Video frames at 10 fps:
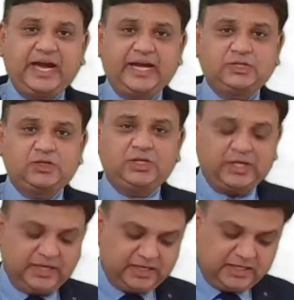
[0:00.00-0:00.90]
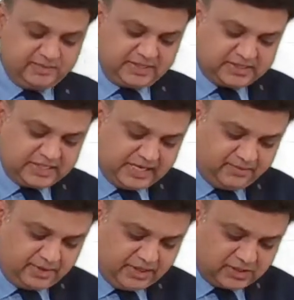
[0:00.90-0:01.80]
actually the income tax
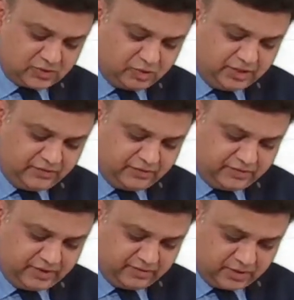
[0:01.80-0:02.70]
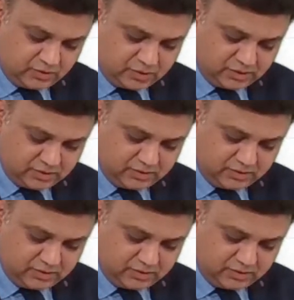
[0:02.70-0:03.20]
liability is only 51,000.